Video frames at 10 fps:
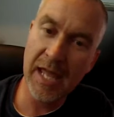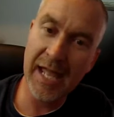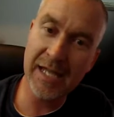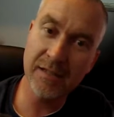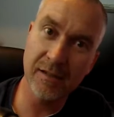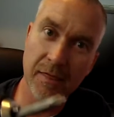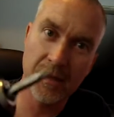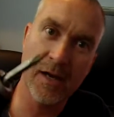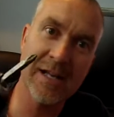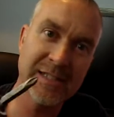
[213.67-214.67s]
And
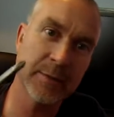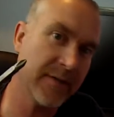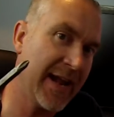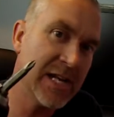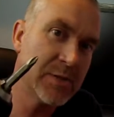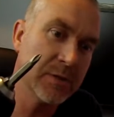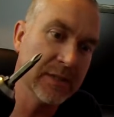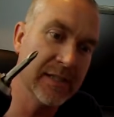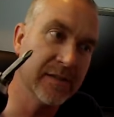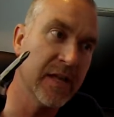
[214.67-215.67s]
the concept of a hand drill
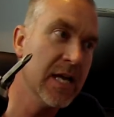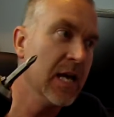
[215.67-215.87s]
is,